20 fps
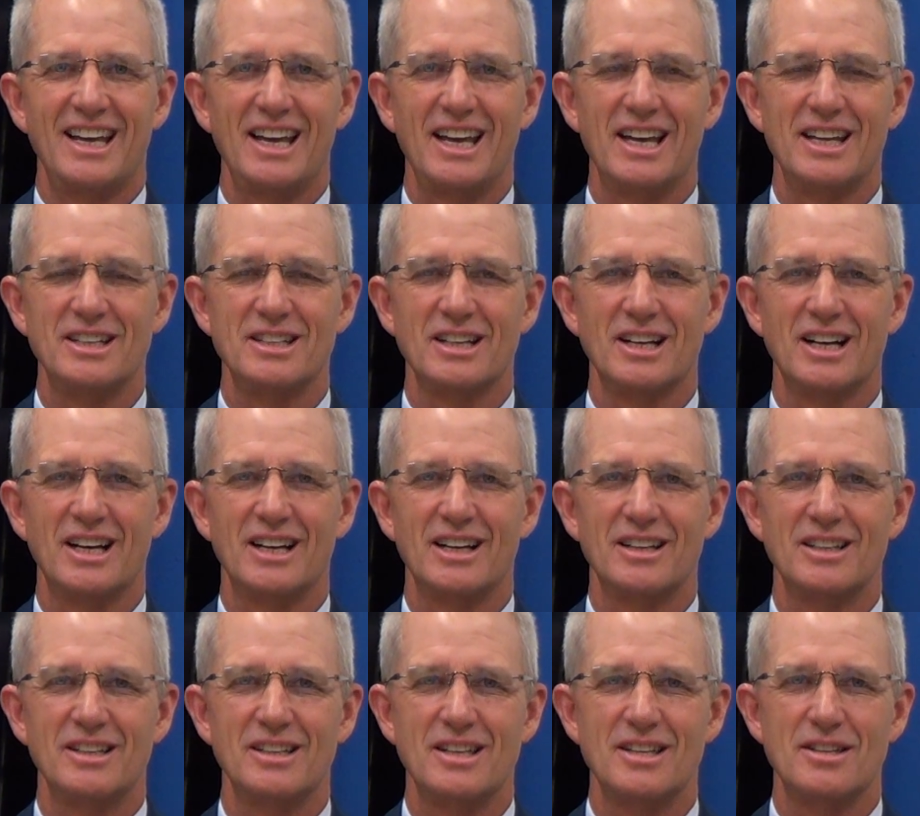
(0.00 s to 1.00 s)
And
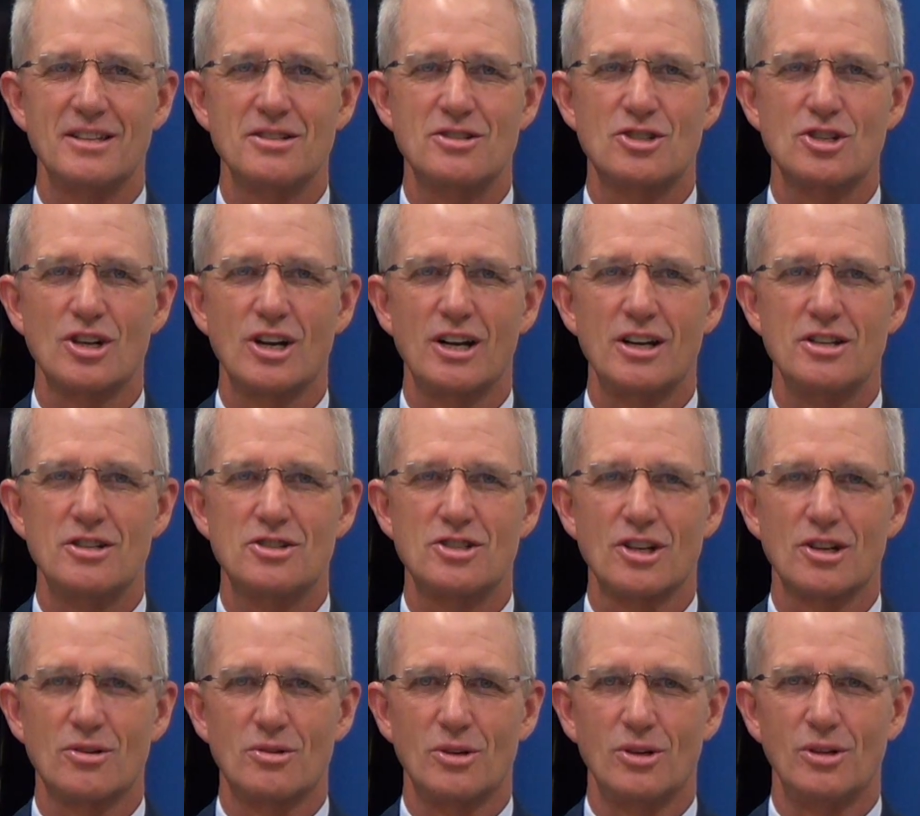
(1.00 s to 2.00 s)
in the
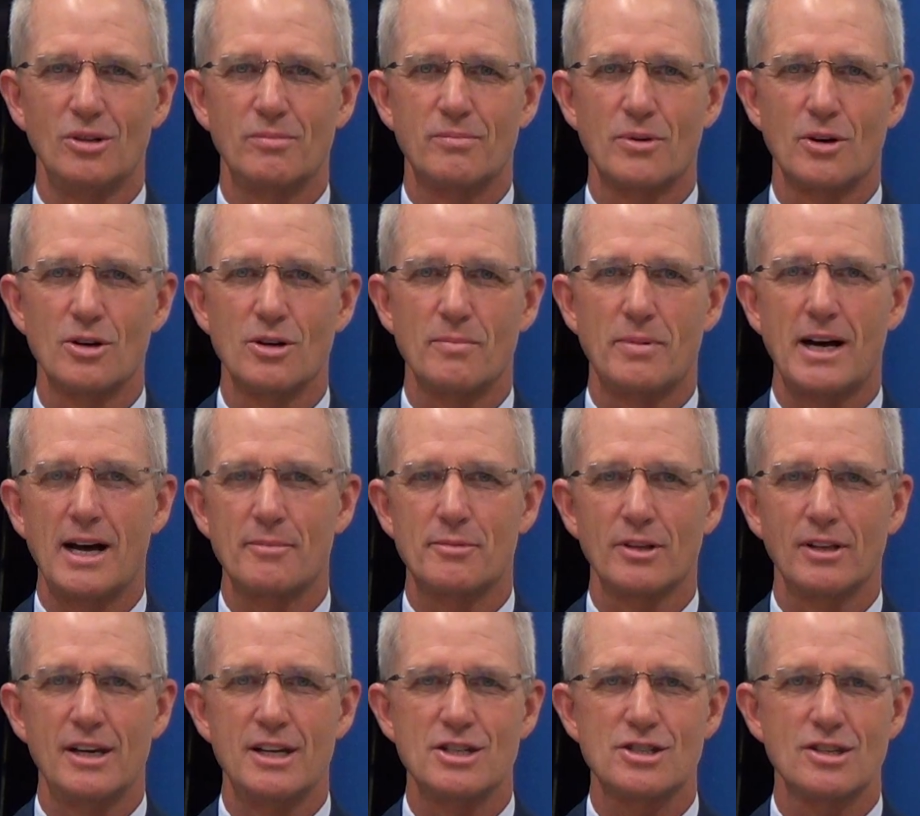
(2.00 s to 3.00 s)
general
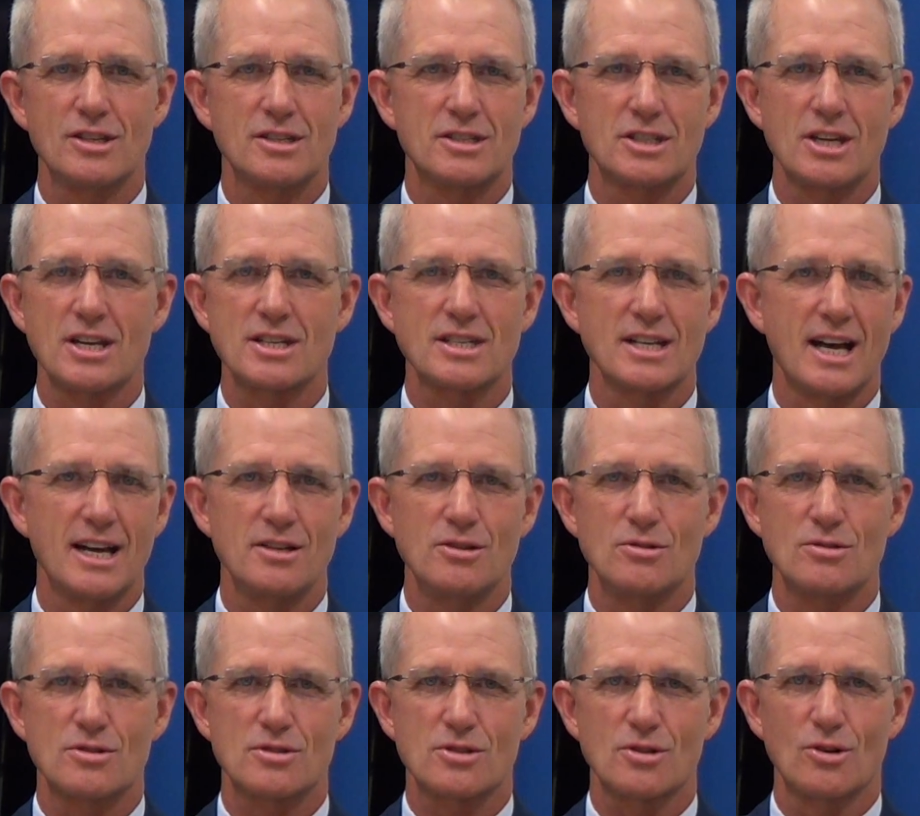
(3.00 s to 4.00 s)
population that does not
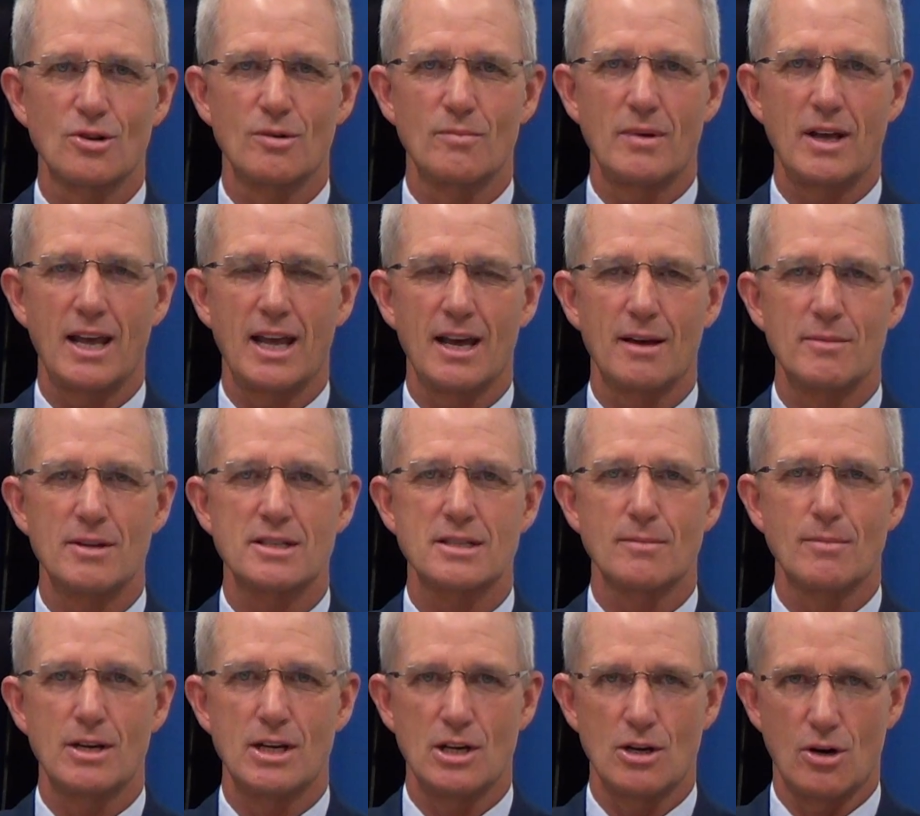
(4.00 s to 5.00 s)
use the sir and ma'am is a
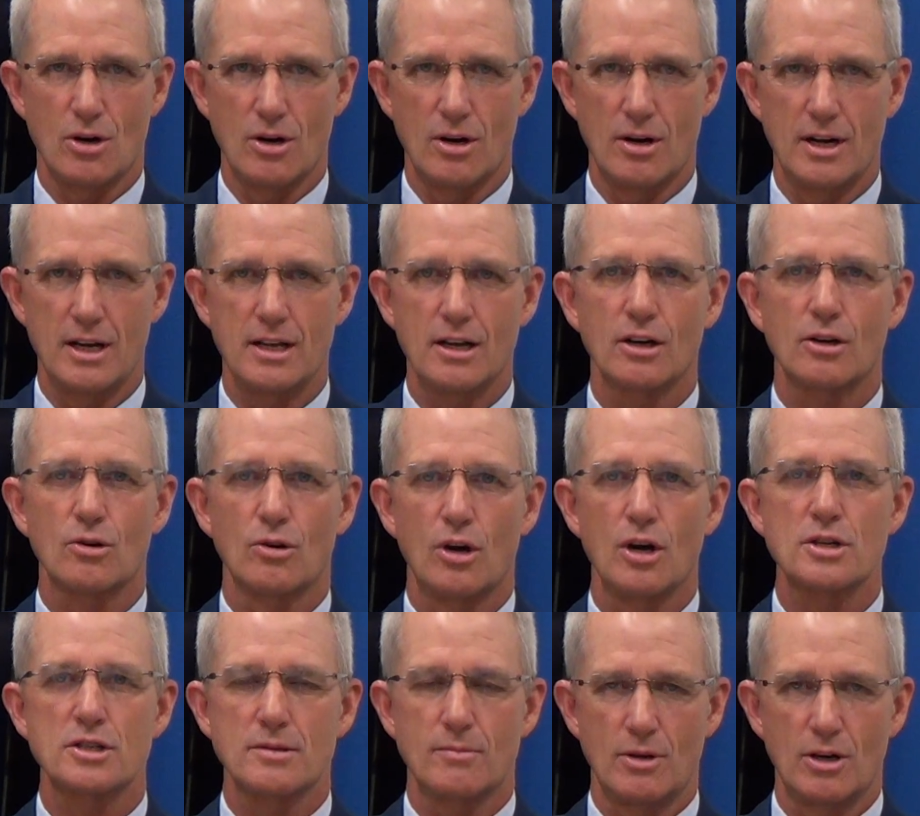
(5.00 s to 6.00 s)
minority
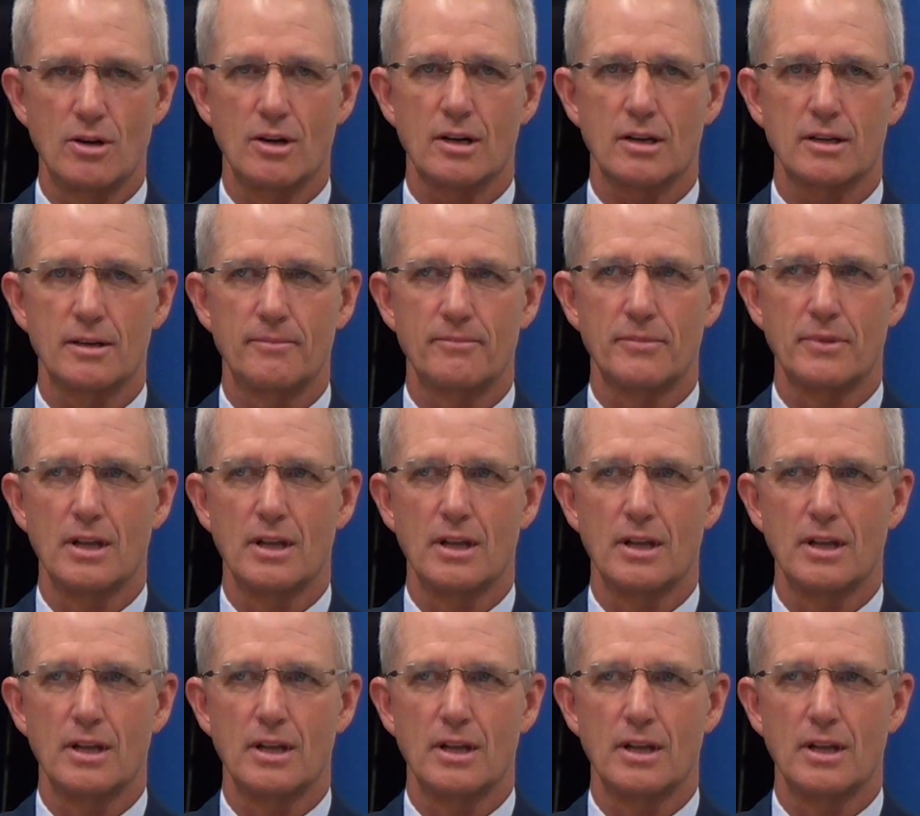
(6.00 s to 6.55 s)
across America.